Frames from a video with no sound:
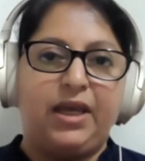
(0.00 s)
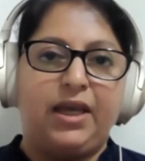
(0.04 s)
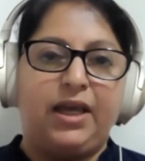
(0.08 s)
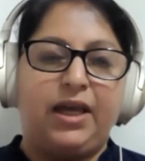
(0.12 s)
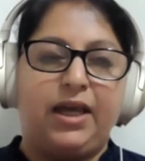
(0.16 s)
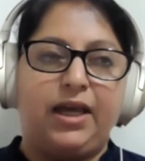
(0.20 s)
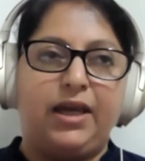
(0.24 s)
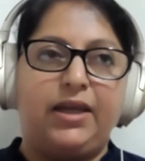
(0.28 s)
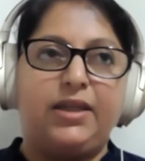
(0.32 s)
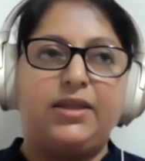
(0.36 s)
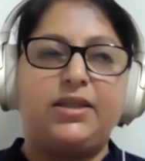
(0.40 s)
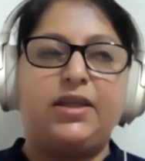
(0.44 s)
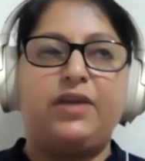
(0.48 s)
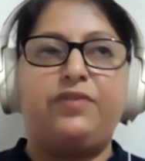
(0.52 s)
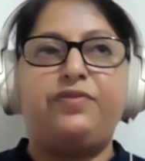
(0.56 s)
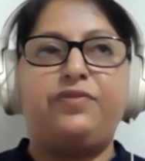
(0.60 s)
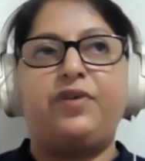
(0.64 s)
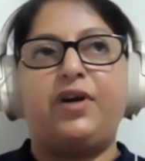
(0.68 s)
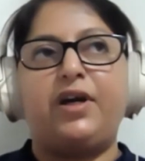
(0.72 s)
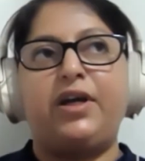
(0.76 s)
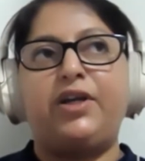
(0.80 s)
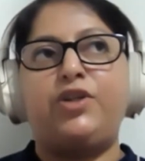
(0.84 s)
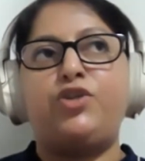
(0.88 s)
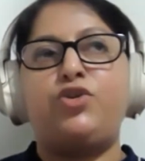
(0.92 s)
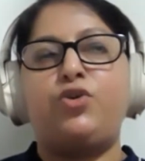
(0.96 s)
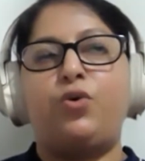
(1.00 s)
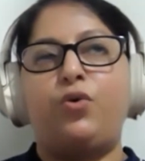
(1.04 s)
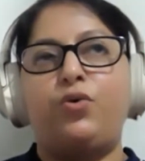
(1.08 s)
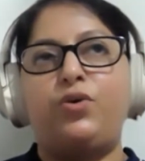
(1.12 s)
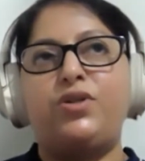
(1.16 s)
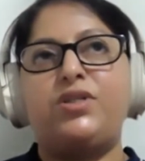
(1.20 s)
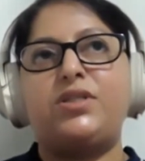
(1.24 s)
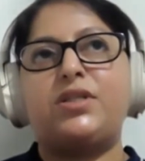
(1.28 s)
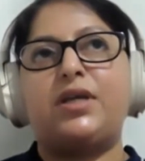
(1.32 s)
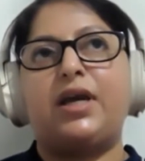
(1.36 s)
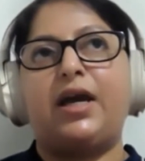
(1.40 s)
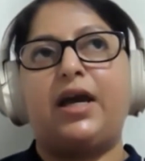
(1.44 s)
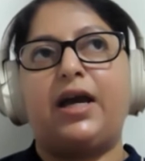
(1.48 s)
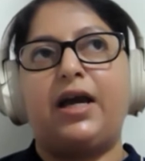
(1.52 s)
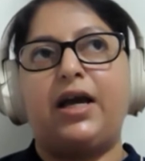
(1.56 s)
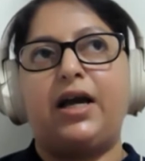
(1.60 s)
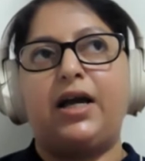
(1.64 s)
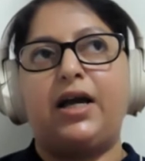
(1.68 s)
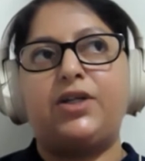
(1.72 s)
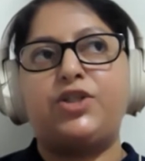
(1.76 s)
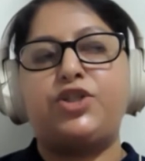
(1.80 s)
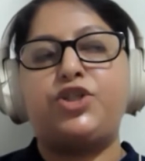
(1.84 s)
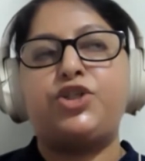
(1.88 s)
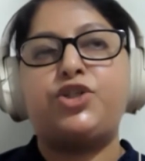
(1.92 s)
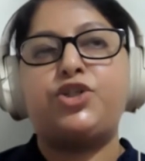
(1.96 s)
And if I don't
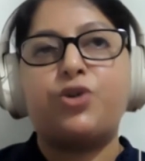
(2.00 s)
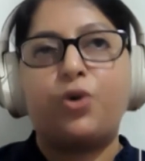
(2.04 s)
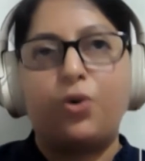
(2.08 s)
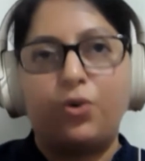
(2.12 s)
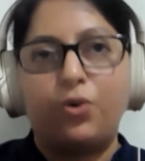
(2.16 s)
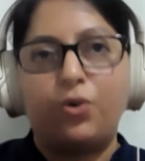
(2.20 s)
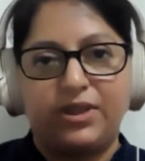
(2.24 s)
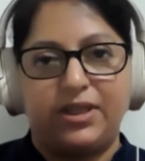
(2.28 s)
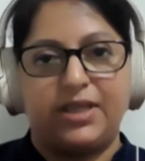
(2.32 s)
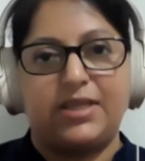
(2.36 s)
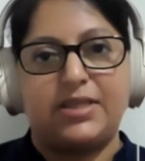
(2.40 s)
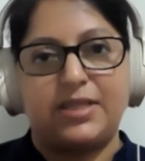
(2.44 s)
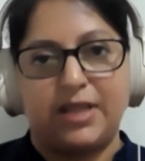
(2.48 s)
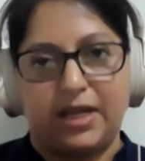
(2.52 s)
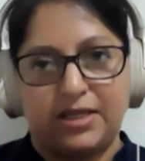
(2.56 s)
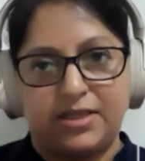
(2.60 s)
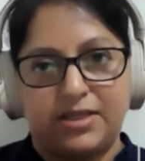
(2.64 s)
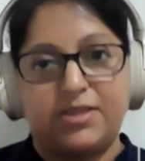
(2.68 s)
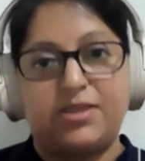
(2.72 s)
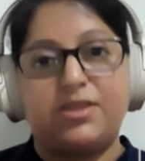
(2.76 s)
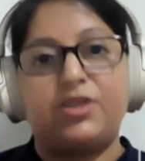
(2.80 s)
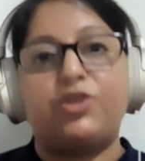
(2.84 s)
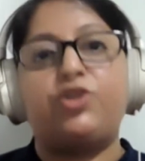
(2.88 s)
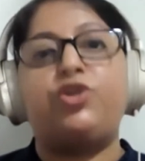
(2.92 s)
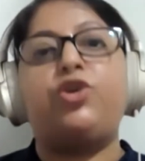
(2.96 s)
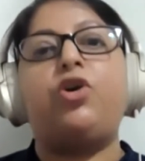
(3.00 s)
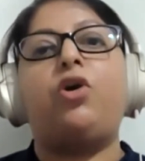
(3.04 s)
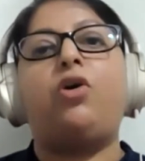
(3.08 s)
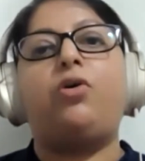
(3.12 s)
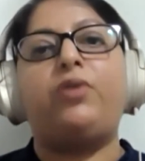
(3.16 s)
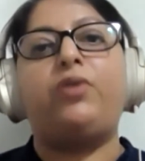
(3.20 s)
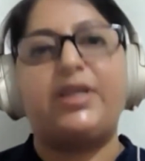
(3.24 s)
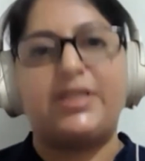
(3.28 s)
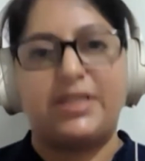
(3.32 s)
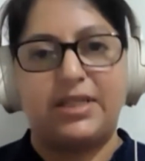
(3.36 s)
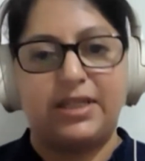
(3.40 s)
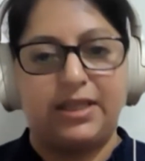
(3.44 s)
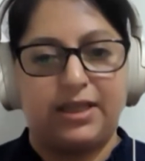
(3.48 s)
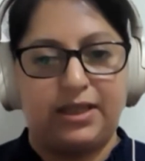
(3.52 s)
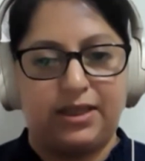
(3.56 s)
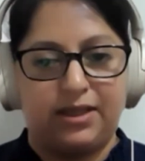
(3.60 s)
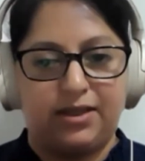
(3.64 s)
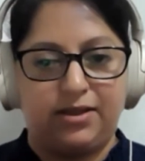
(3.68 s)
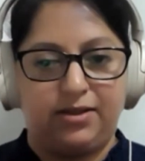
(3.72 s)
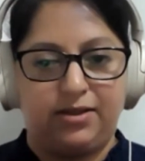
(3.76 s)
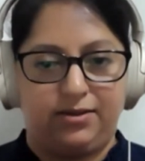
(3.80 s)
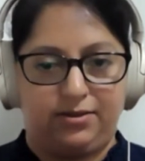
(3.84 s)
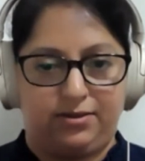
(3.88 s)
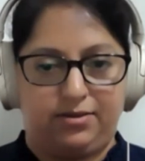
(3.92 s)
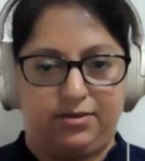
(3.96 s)
show this as a
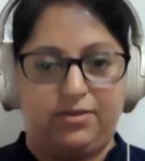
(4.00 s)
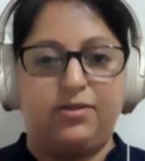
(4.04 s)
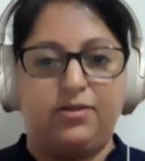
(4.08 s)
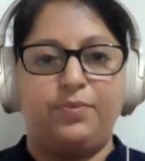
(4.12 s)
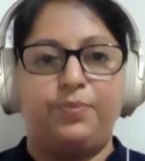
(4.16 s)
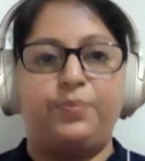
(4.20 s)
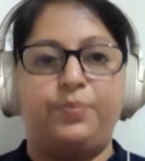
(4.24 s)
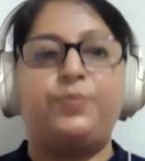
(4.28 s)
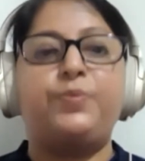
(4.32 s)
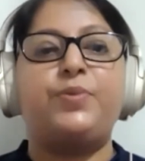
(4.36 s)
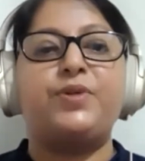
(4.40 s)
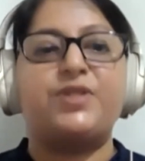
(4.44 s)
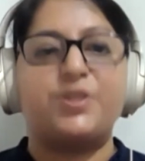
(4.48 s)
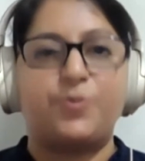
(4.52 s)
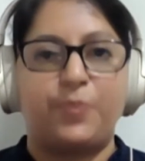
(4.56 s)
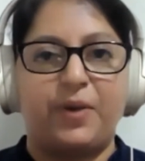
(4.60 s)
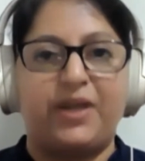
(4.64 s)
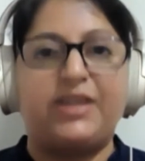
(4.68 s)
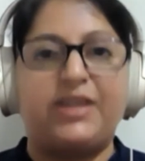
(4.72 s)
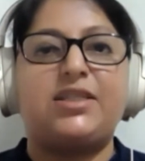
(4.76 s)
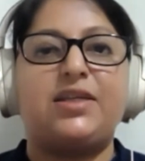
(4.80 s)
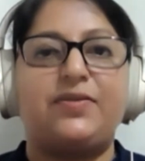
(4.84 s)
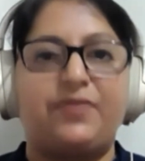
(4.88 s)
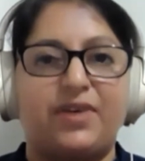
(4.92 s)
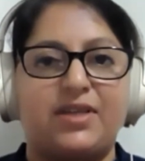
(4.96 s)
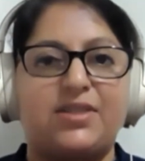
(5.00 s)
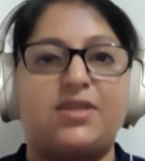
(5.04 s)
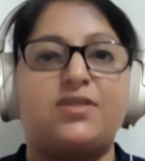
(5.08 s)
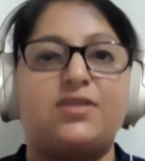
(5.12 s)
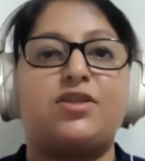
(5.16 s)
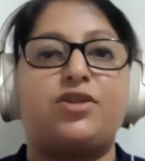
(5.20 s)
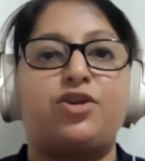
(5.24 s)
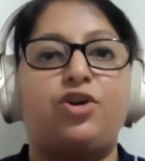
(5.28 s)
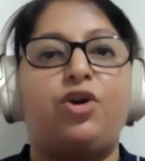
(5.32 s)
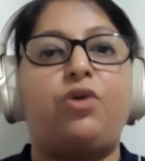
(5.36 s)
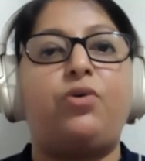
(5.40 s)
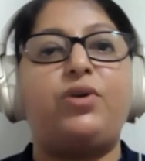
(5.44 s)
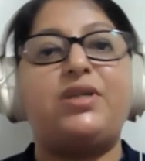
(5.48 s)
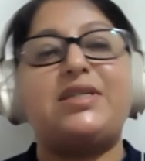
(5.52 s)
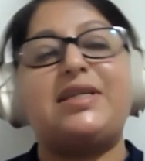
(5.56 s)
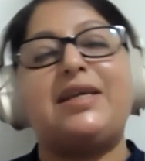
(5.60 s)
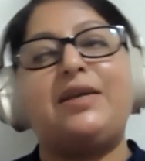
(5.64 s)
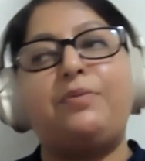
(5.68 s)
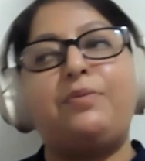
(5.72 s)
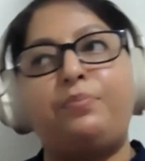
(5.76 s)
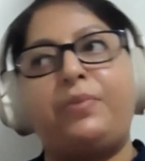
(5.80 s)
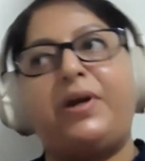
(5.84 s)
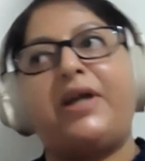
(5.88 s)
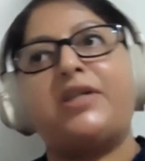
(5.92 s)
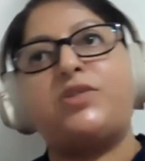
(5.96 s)
security perspective, as a security
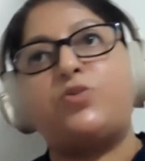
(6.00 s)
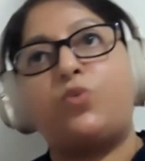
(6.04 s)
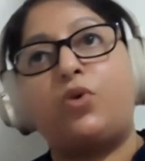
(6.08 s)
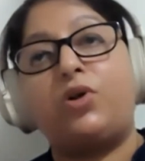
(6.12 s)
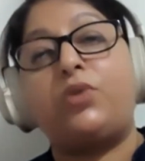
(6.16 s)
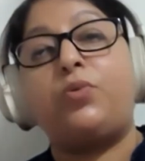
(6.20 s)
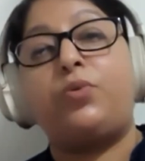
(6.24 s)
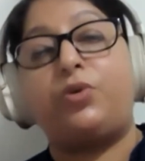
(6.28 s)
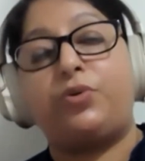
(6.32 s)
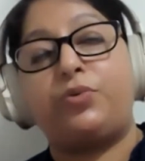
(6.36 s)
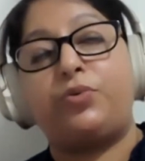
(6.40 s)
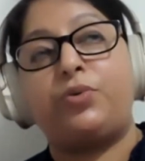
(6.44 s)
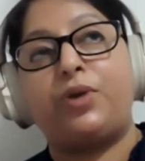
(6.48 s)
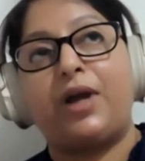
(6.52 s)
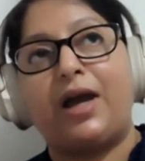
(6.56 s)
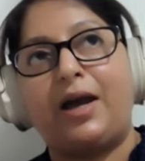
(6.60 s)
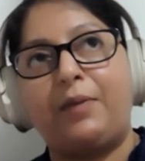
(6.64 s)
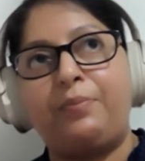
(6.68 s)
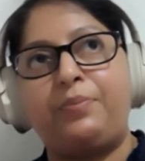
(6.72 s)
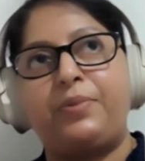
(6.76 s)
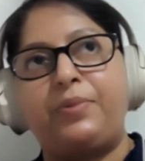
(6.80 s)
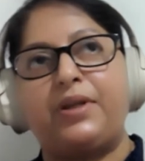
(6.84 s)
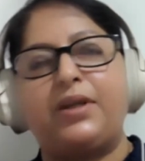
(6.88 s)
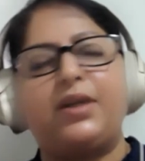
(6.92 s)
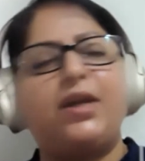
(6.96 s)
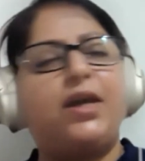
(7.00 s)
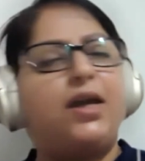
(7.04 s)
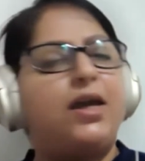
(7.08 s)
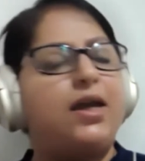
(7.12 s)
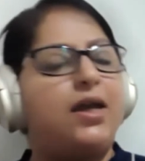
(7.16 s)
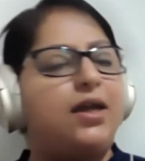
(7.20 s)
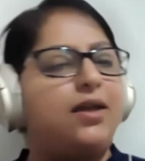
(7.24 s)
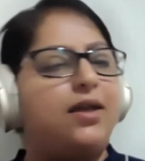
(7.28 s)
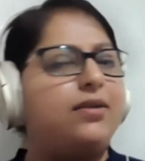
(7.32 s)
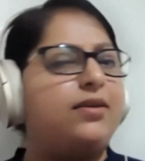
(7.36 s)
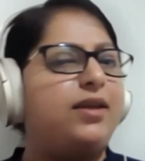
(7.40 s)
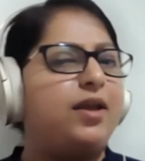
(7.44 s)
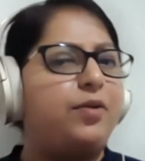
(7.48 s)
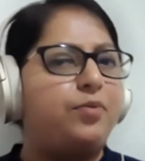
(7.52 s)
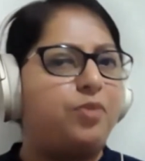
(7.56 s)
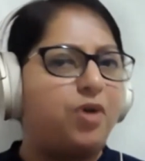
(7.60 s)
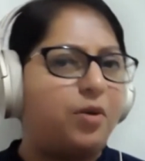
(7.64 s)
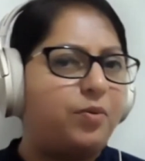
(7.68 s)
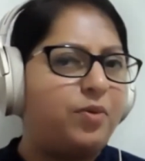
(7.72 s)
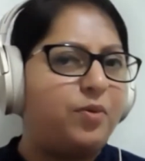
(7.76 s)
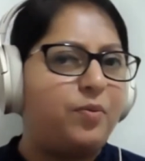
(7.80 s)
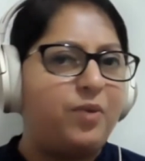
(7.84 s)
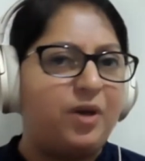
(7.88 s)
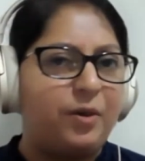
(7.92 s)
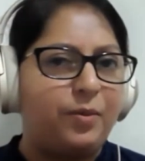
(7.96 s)
impact, what would happen, then
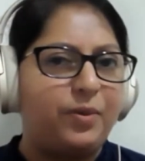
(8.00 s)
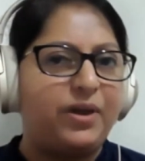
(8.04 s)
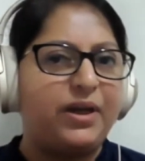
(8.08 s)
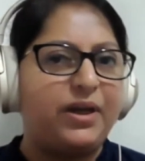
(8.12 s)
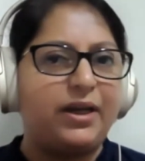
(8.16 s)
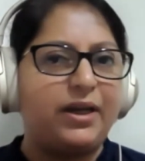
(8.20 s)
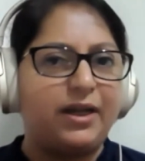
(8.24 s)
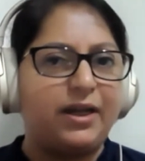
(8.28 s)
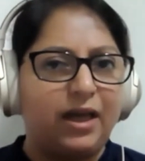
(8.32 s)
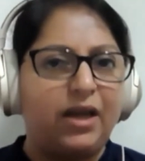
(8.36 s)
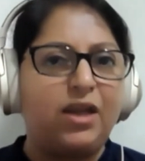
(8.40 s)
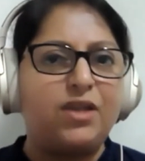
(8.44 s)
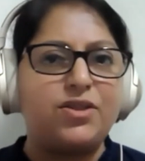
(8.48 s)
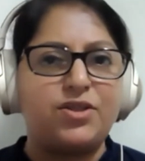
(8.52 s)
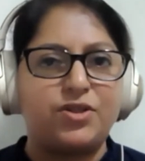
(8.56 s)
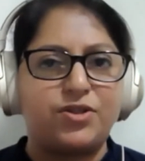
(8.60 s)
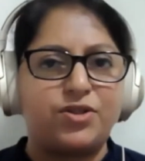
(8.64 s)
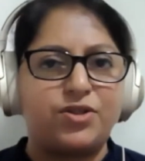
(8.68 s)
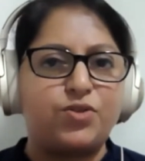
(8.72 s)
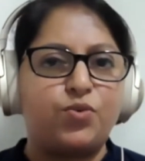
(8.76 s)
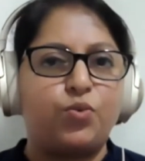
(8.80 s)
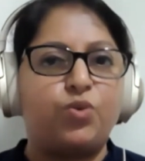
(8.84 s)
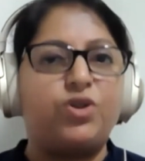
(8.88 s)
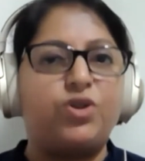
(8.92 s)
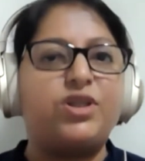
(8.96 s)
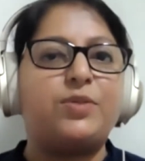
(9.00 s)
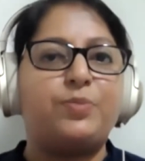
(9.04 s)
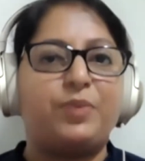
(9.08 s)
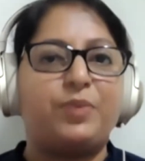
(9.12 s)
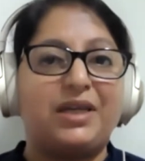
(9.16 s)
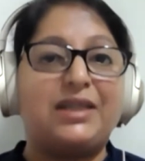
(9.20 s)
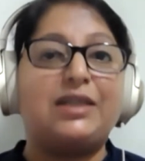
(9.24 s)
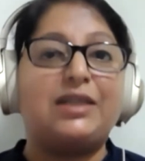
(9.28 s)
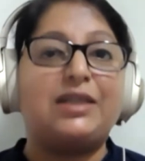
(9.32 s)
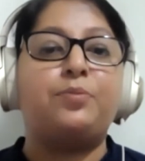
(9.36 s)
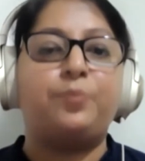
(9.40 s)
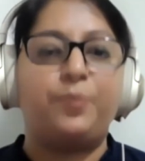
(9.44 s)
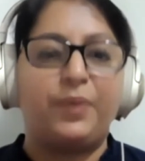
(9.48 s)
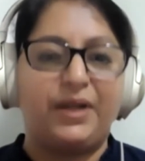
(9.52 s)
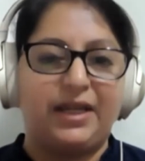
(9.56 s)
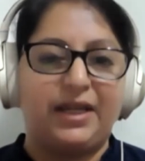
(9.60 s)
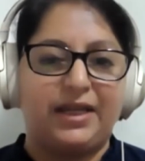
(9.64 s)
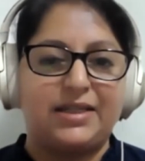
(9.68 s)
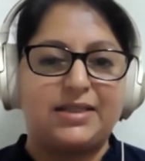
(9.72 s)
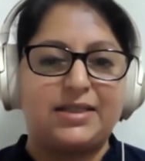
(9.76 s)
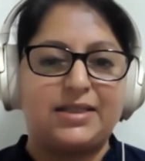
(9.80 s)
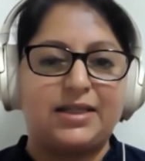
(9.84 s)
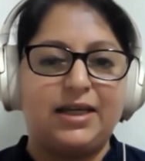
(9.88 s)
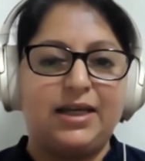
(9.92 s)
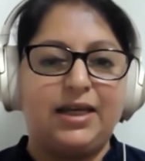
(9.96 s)
probably my analysis wouldn't be
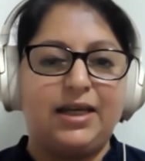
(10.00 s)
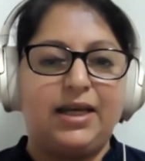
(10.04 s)
complete.